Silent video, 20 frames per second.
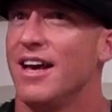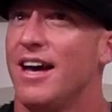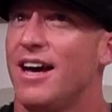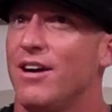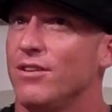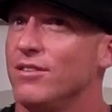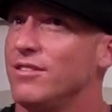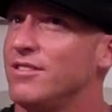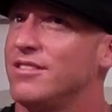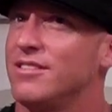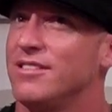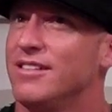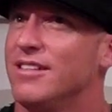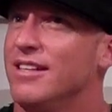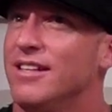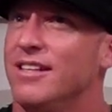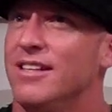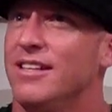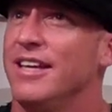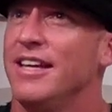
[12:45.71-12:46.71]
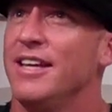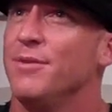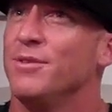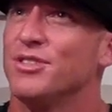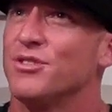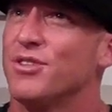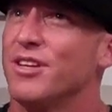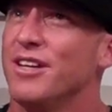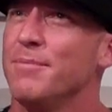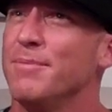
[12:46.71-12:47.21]
house, he
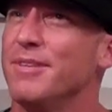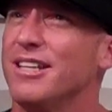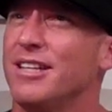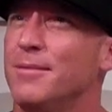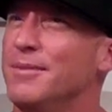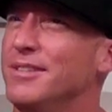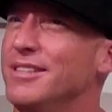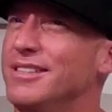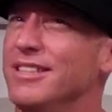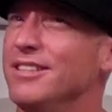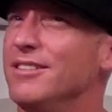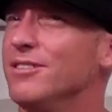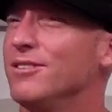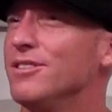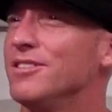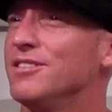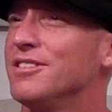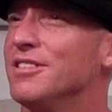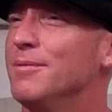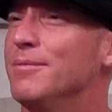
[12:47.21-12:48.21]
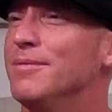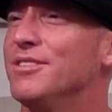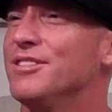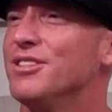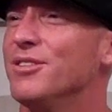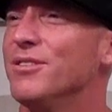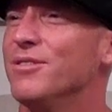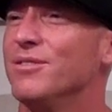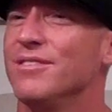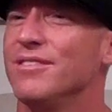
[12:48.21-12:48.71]
was trying to become a dealer or something.
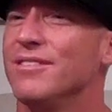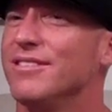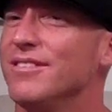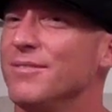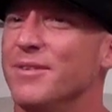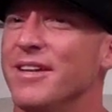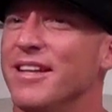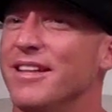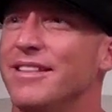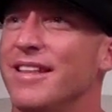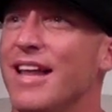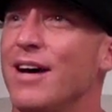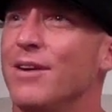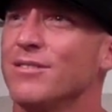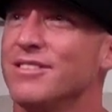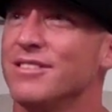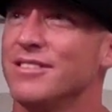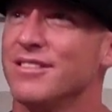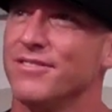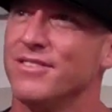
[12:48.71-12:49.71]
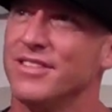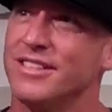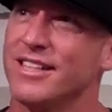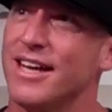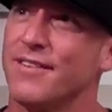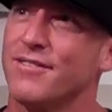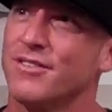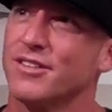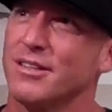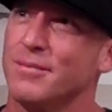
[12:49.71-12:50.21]
so we had thousands of these
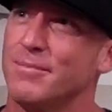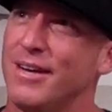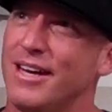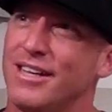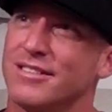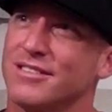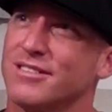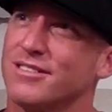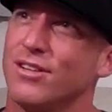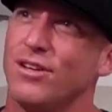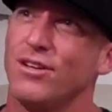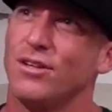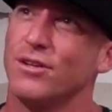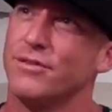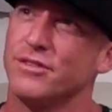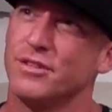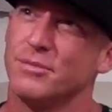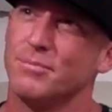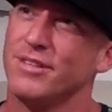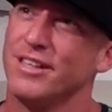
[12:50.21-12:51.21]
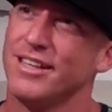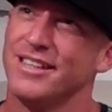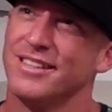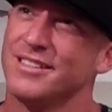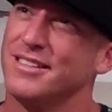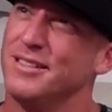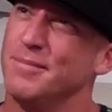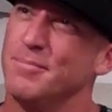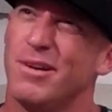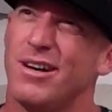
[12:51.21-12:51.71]
African masks all over the
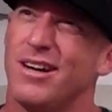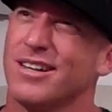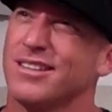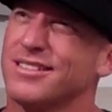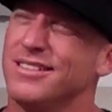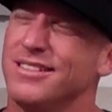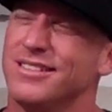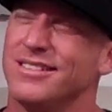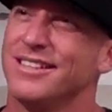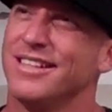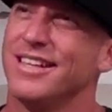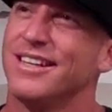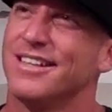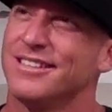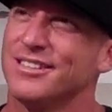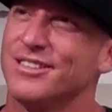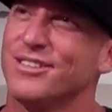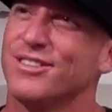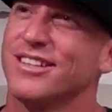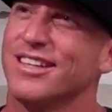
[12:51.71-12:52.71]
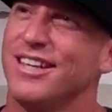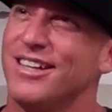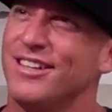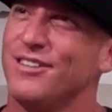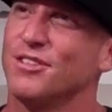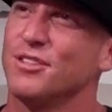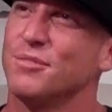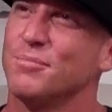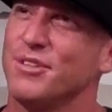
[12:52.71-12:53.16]
place in boxes. Yeah, so it kind of looked